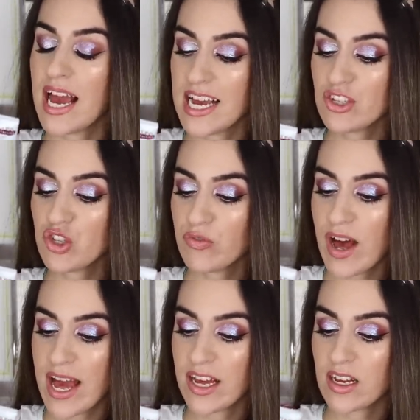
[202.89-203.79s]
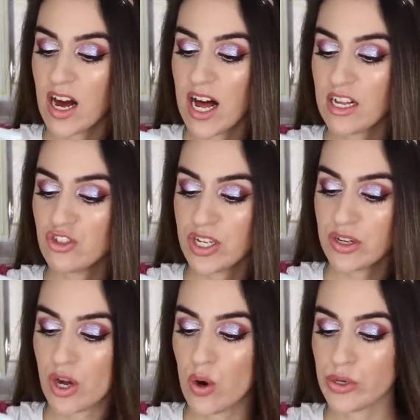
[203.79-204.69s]
Age-defying collagen
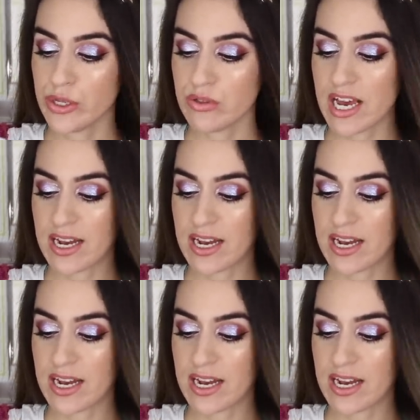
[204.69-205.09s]
and CoQ10